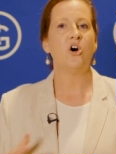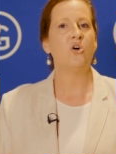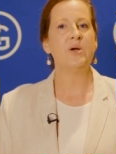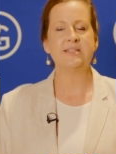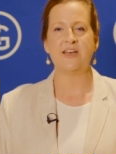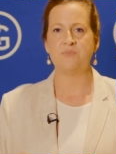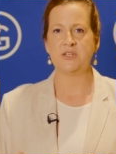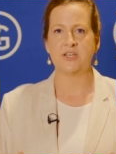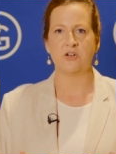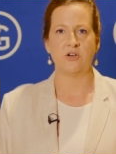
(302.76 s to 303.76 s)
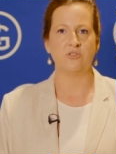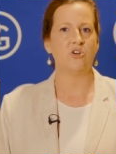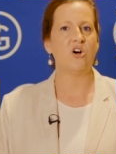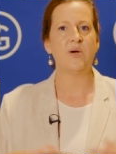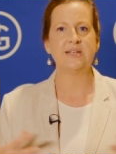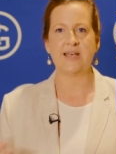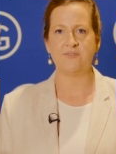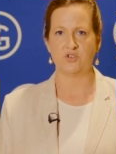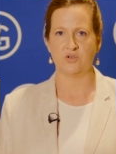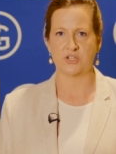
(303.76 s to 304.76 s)
Always have music on, always
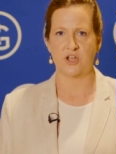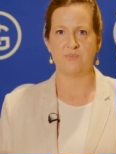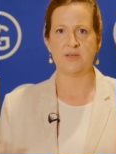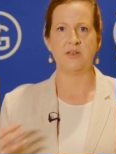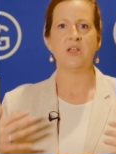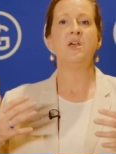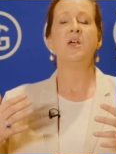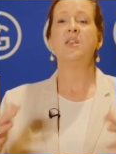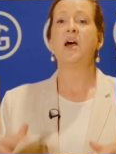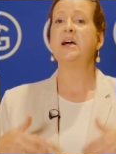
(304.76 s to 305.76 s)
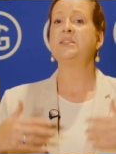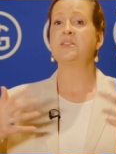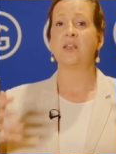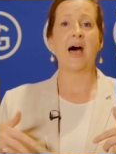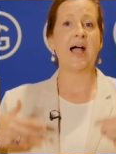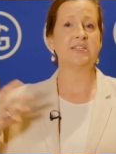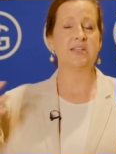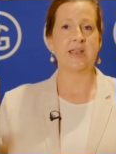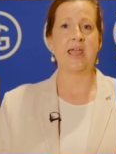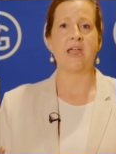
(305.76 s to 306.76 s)
have doors open, nice, light,
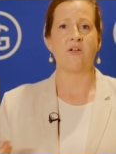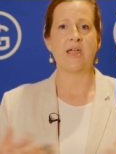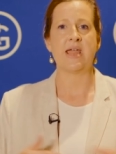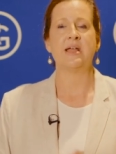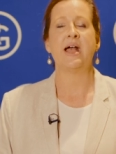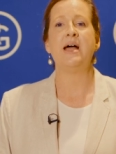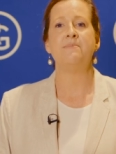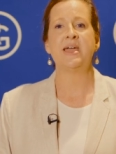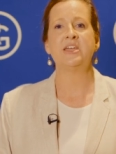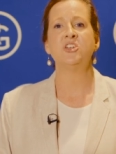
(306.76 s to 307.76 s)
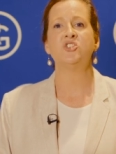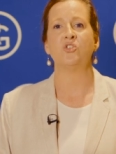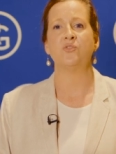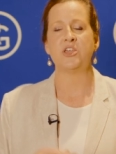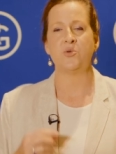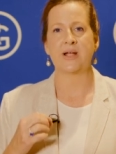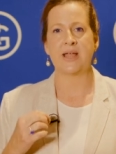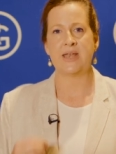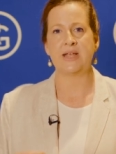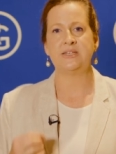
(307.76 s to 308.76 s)
and airy, and making sure that you are
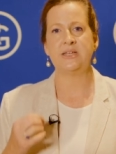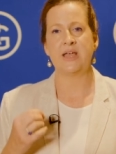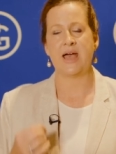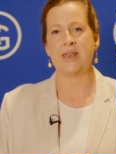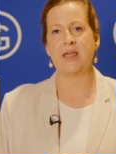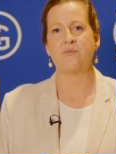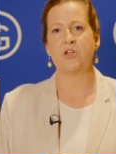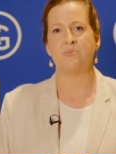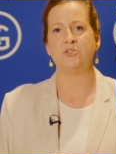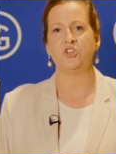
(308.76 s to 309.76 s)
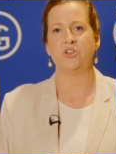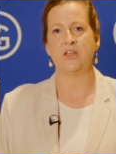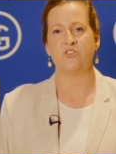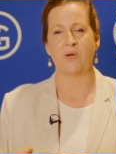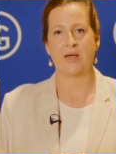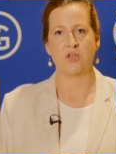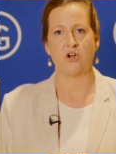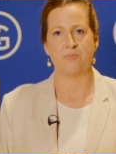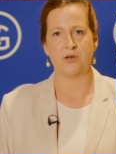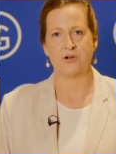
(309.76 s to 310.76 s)
connecting at every opportunity throughout the
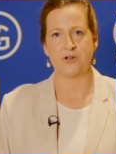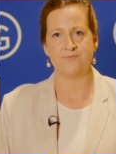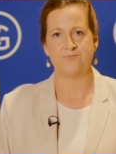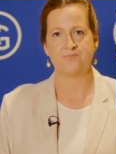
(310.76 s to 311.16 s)
open home.